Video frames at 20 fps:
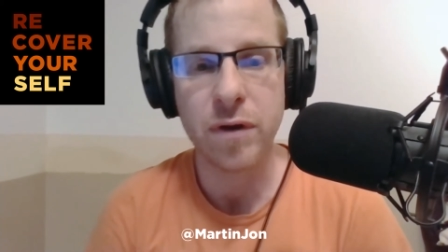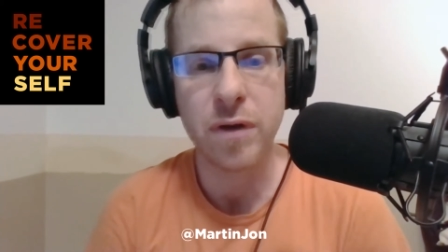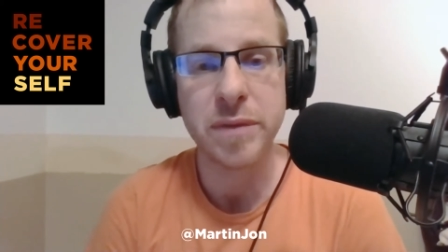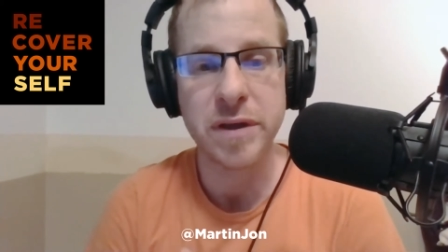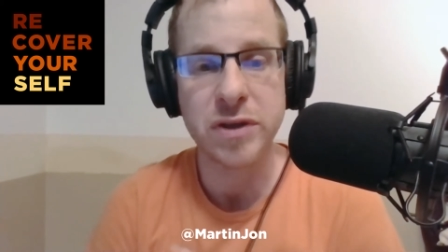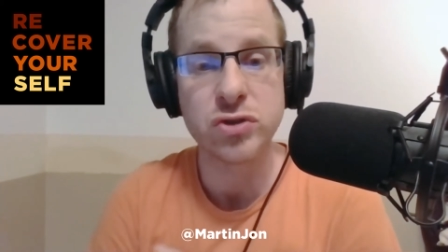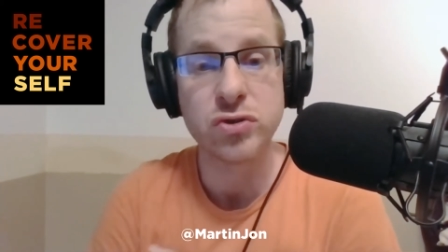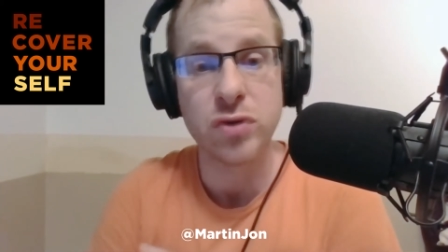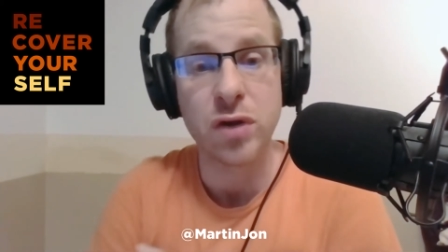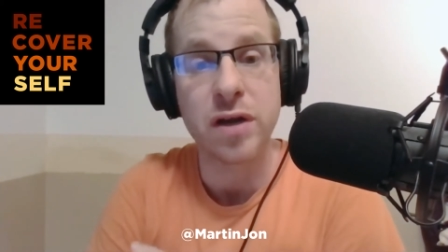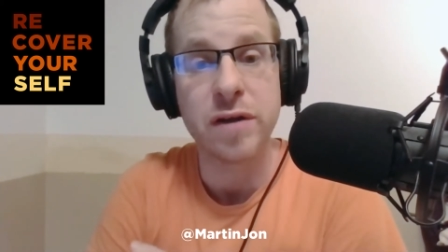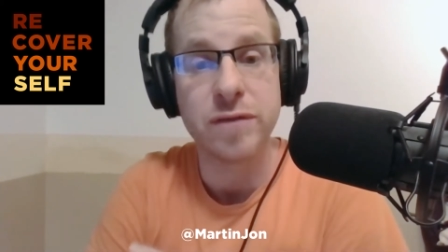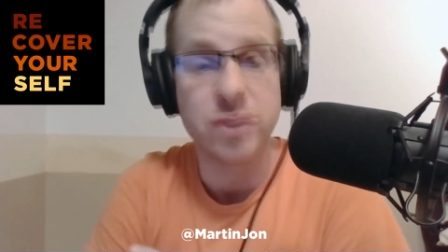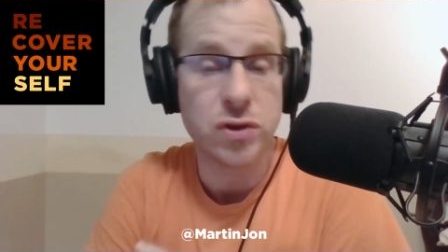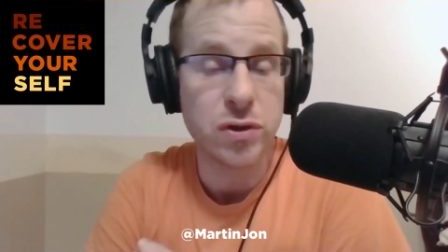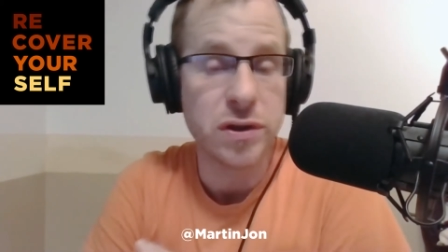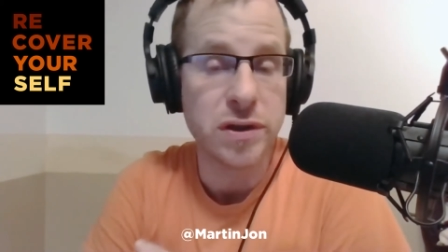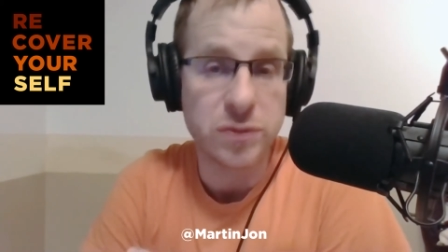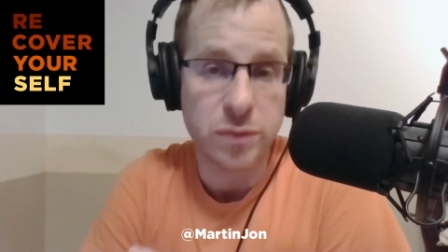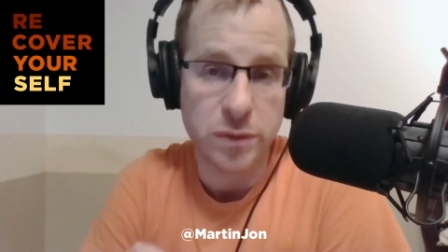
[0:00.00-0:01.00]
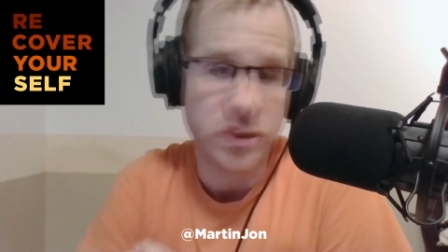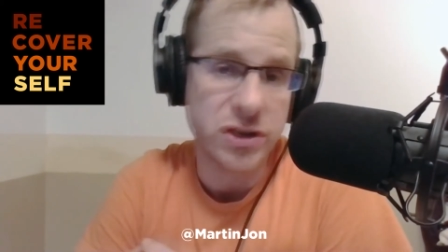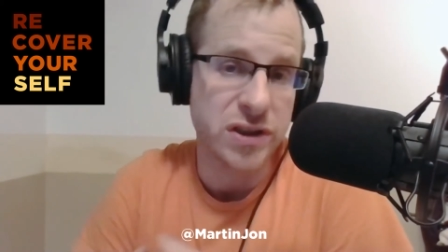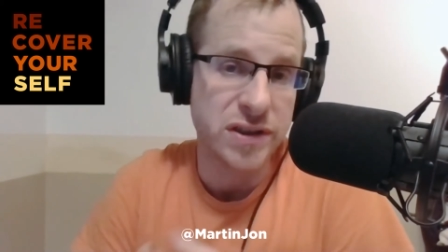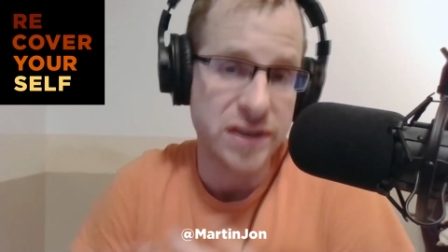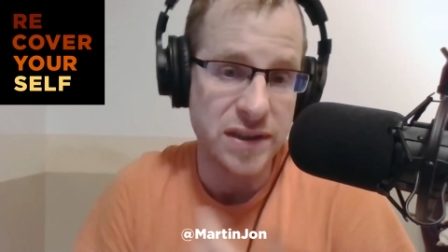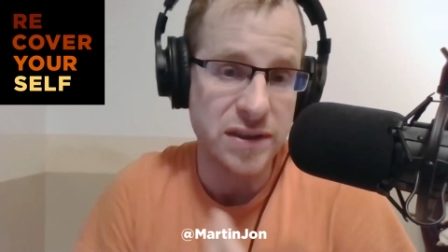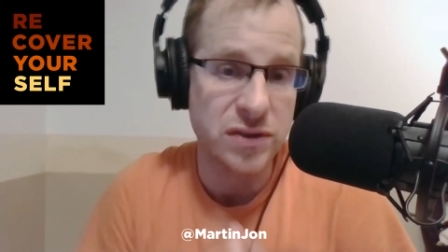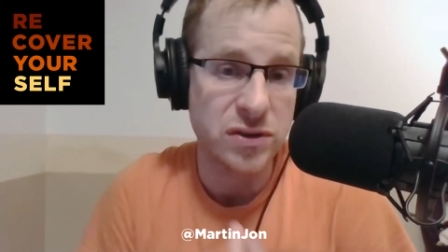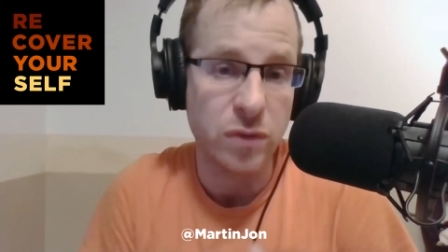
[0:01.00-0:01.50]
his drug of choice, which
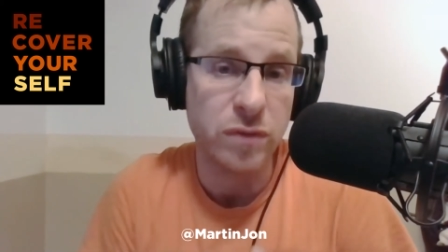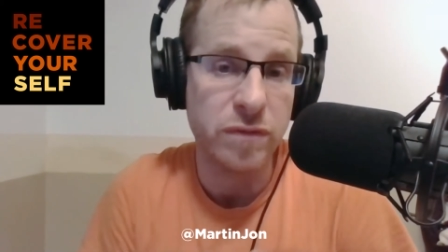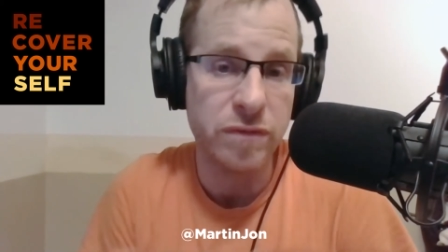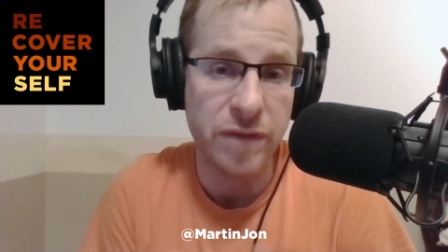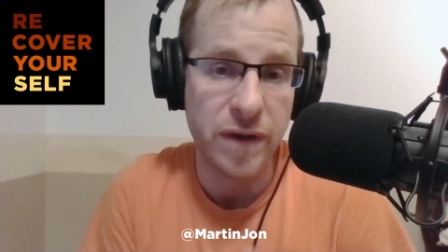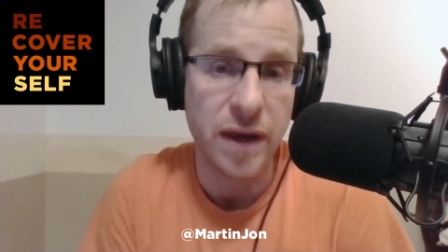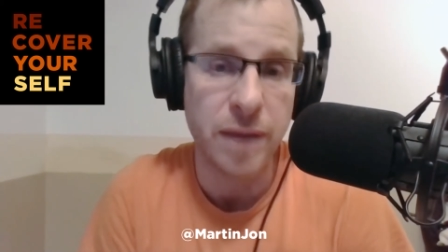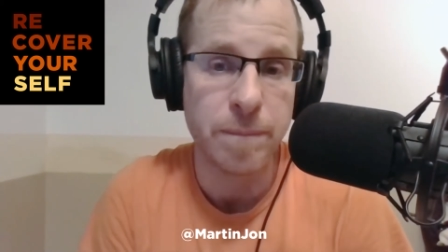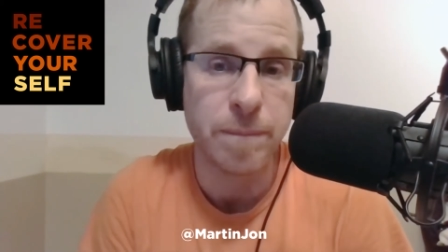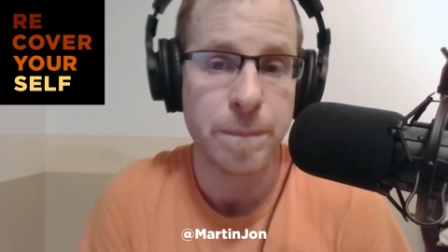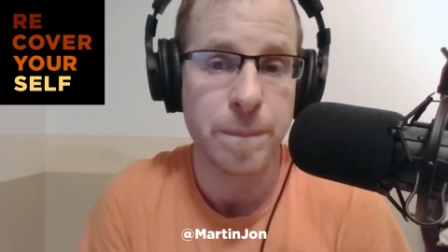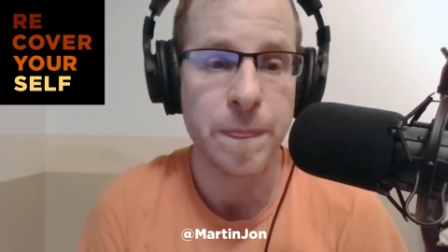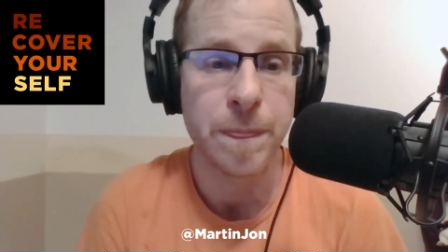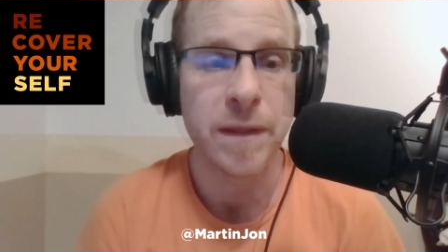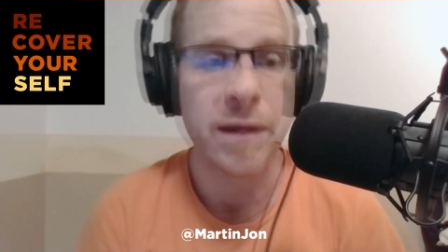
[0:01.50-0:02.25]
is his own fame.